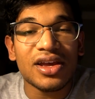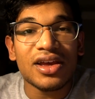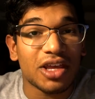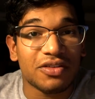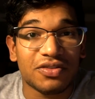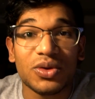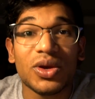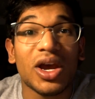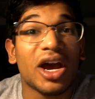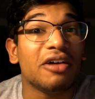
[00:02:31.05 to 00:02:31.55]

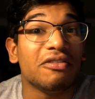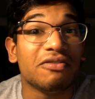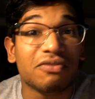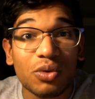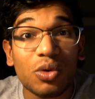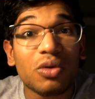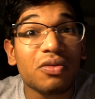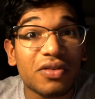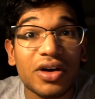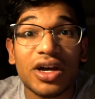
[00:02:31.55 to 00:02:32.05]
If you have
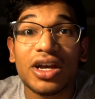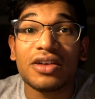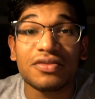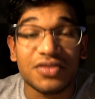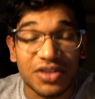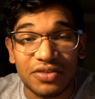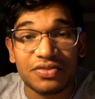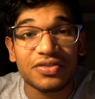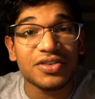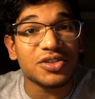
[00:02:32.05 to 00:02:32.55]
four or
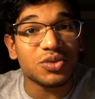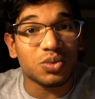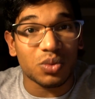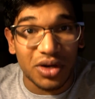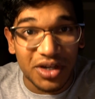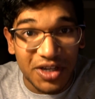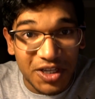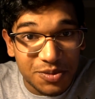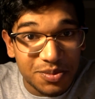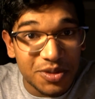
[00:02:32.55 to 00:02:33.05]
five different
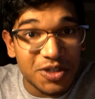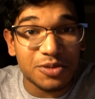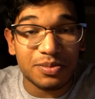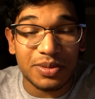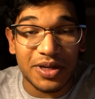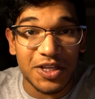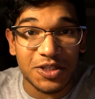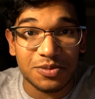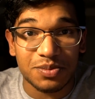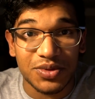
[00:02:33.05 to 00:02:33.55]
work experience
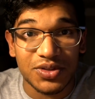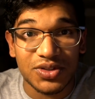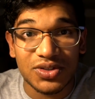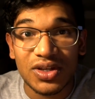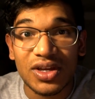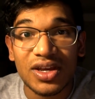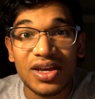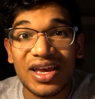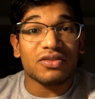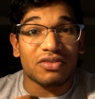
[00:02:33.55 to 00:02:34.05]
placements,
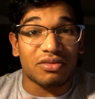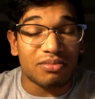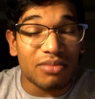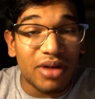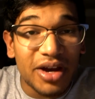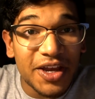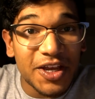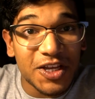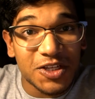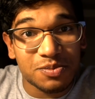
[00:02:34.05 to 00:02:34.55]
from
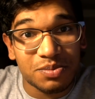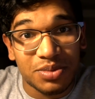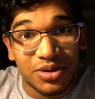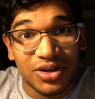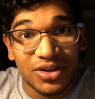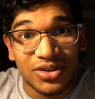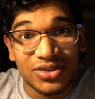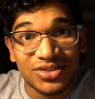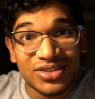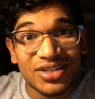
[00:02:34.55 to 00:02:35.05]
my
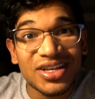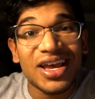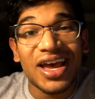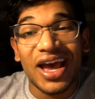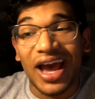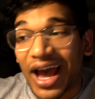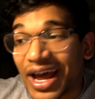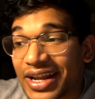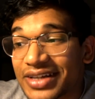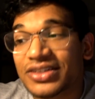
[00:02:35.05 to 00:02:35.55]
experience
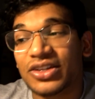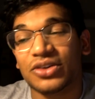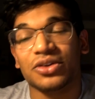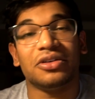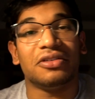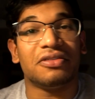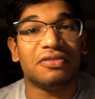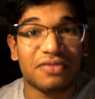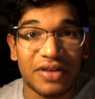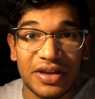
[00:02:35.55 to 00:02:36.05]
and a
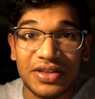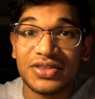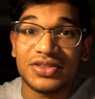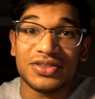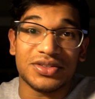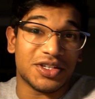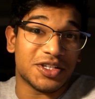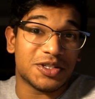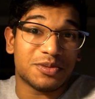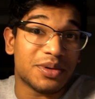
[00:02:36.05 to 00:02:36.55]
lot of
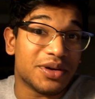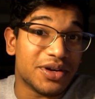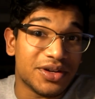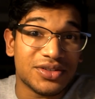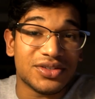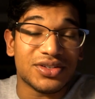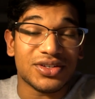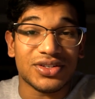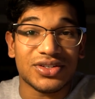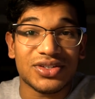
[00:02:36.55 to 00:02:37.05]
friends'
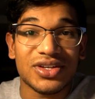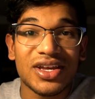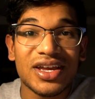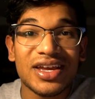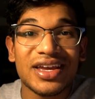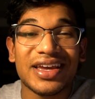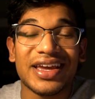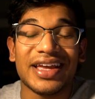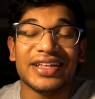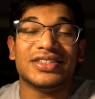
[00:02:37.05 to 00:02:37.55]
experiences,
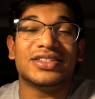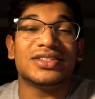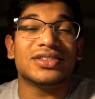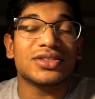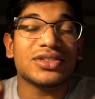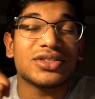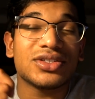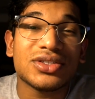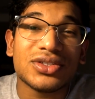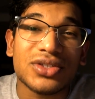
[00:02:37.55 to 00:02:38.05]

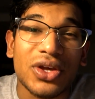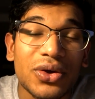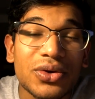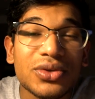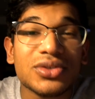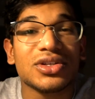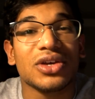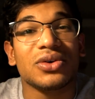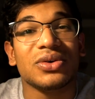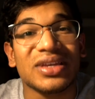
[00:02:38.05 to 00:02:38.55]
it's
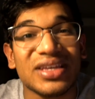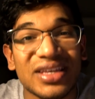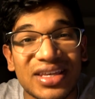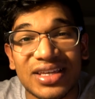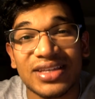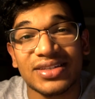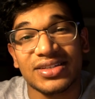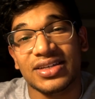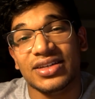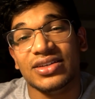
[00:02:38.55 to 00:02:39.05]
so
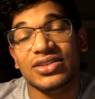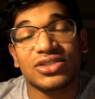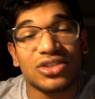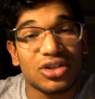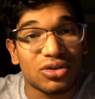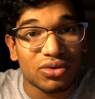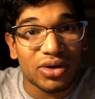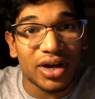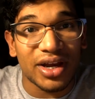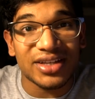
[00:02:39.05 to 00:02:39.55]
easy
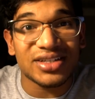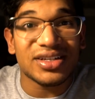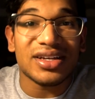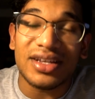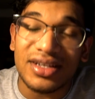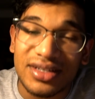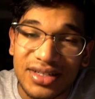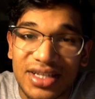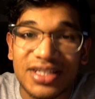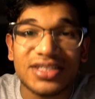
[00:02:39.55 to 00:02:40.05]
to write
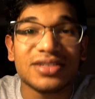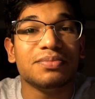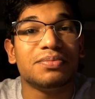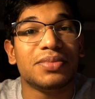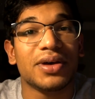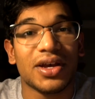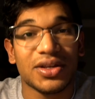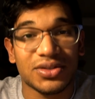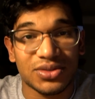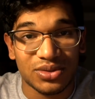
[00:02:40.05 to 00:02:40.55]
a decent
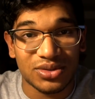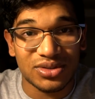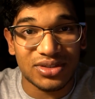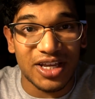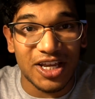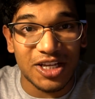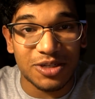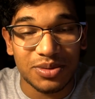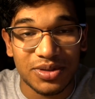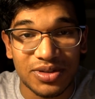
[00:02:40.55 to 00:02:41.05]
personal
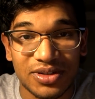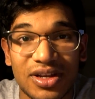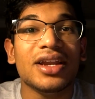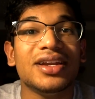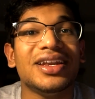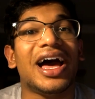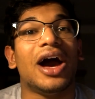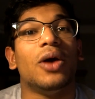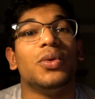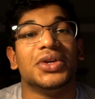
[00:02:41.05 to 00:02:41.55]
statement.
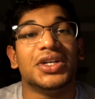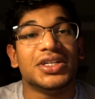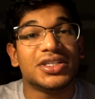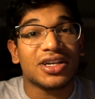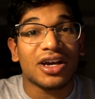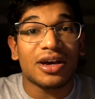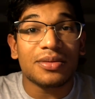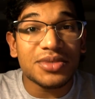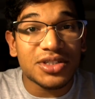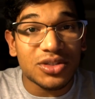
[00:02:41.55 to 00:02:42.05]
Now, when it
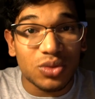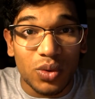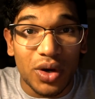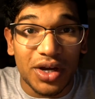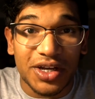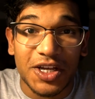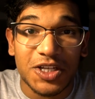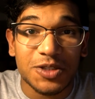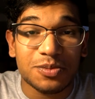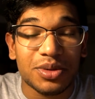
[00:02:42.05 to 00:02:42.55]
comes to
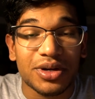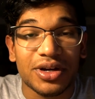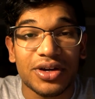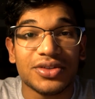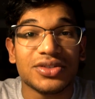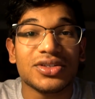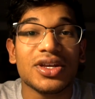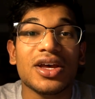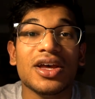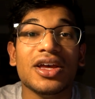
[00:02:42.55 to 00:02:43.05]
work
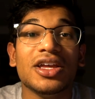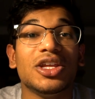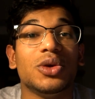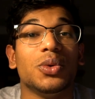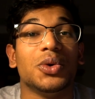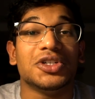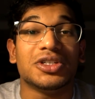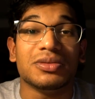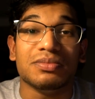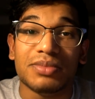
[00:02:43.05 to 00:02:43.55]
experience,
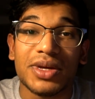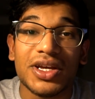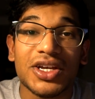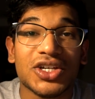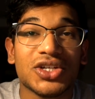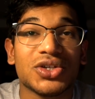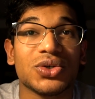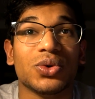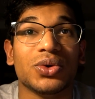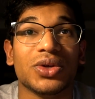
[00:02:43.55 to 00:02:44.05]
you want to make
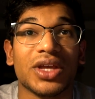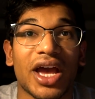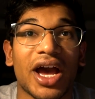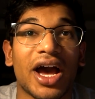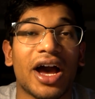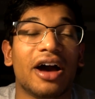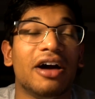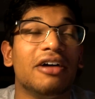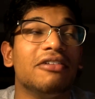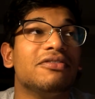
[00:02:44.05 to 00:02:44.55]
sure you
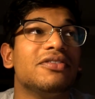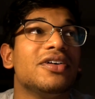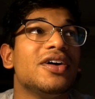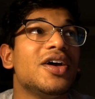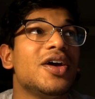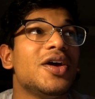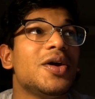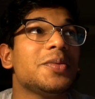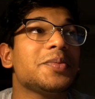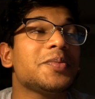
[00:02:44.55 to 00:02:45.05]
have
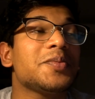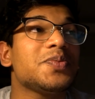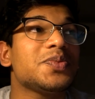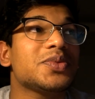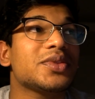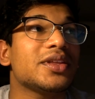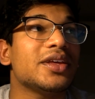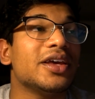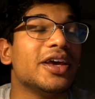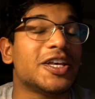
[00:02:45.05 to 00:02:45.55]

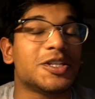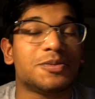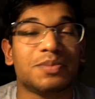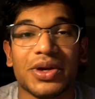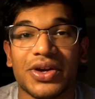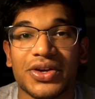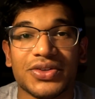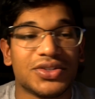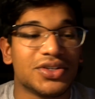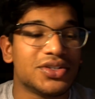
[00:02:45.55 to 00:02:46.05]

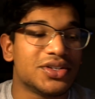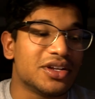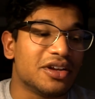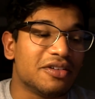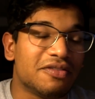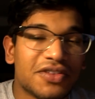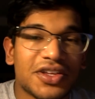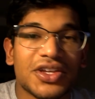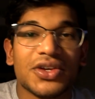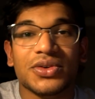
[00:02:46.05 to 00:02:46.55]
experiences in
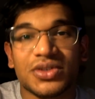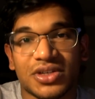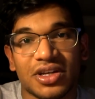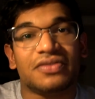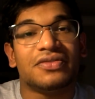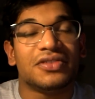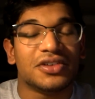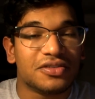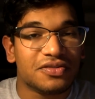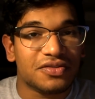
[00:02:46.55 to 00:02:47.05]
a few
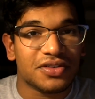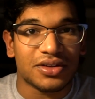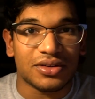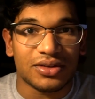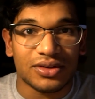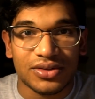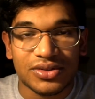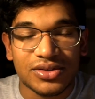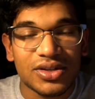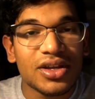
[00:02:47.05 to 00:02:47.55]
different
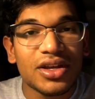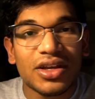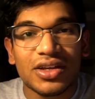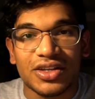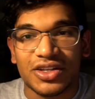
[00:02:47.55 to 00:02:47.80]
fields.